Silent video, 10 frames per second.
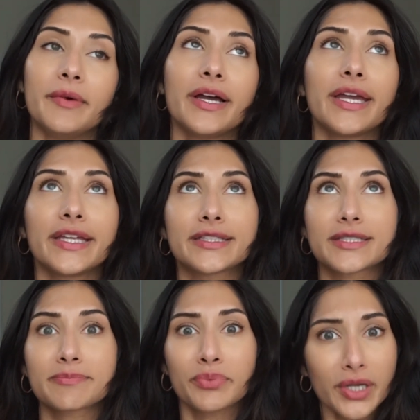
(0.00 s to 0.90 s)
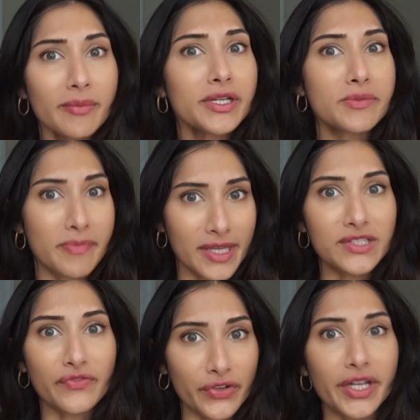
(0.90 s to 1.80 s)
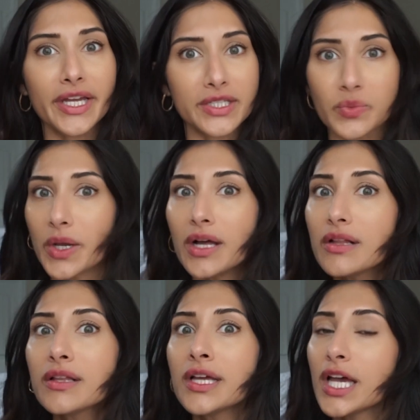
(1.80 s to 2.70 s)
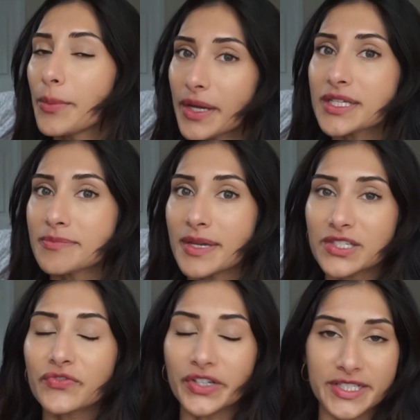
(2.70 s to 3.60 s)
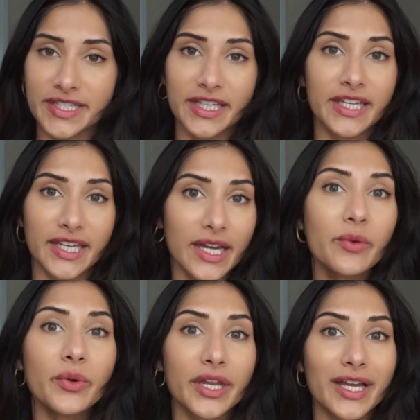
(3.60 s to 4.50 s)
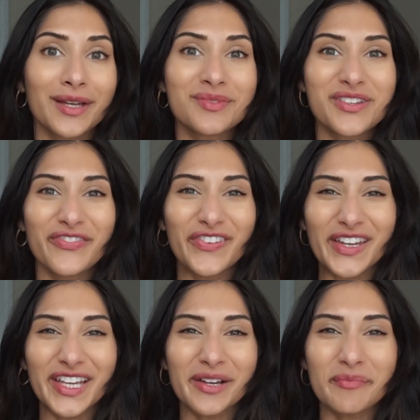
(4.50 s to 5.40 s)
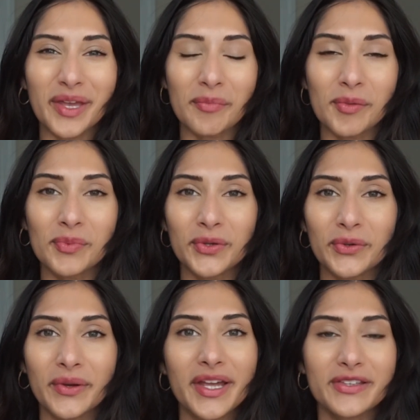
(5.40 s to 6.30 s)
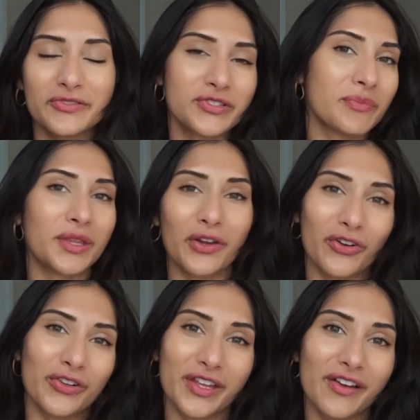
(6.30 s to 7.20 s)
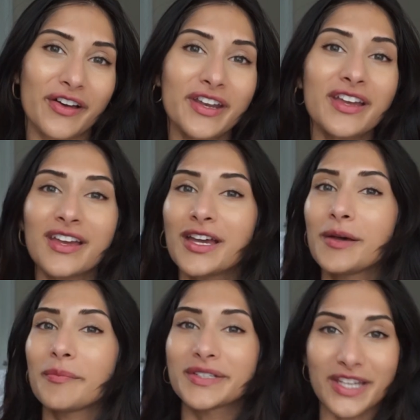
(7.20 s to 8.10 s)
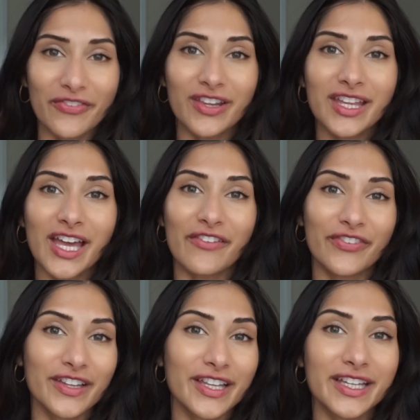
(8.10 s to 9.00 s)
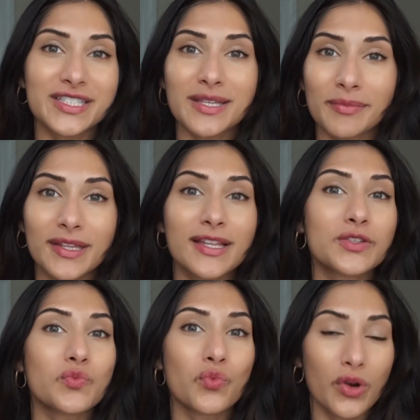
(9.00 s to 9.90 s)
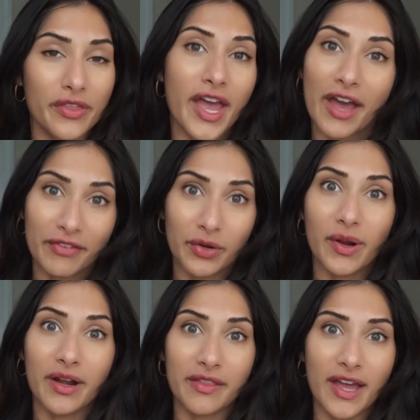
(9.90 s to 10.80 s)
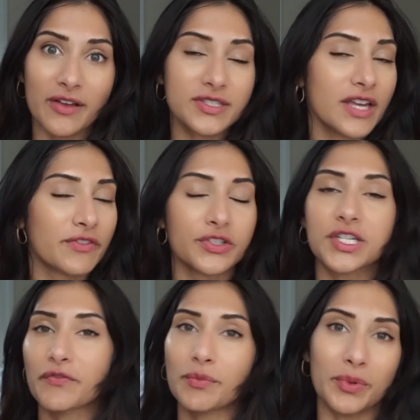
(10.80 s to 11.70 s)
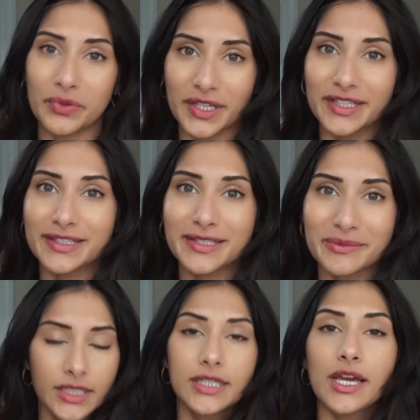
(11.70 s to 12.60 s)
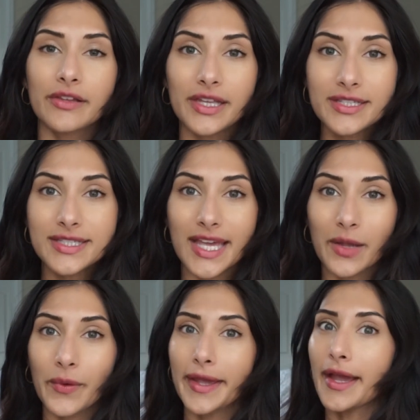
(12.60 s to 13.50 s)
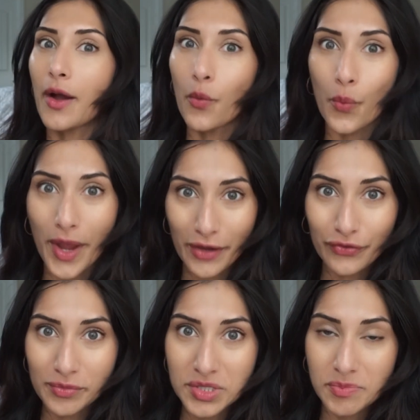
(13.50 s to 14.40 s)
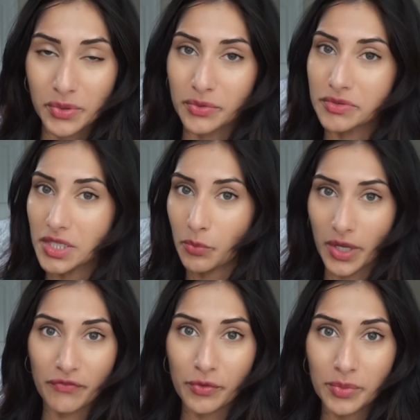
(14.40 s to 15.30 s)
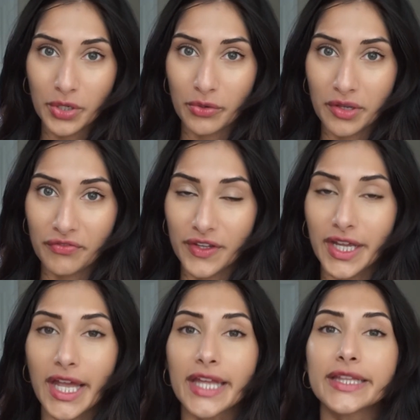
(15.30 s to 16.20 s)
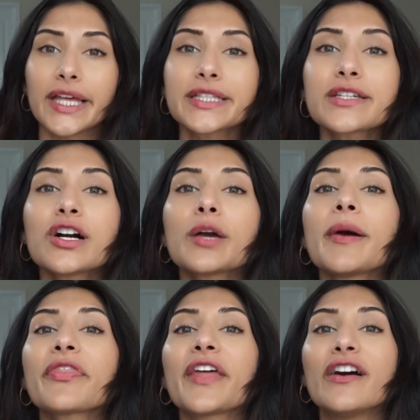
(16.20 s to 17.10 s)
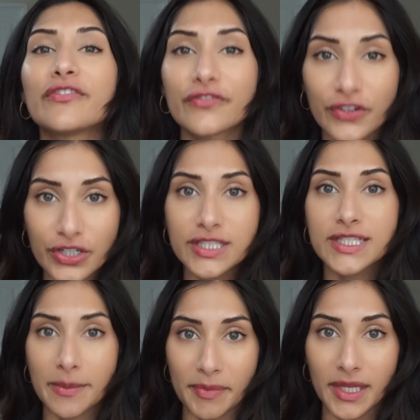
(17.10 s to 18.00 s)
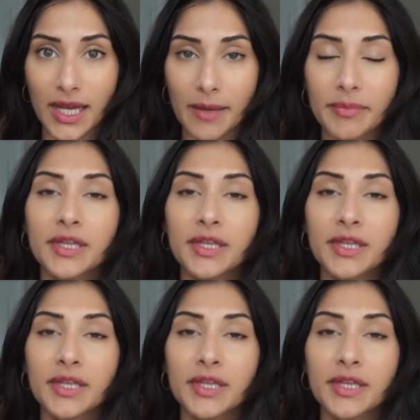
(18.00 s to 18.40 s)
It's pretty much mess free as well, about as mess free as it can get when it comes to feeding a baby purees or something early on. But definitely I feel like it's something that's worth having around in the house. I've used it for both kids. Now let's segue away from spoons, away from puree feeding, and let's talk about that first sippy cup.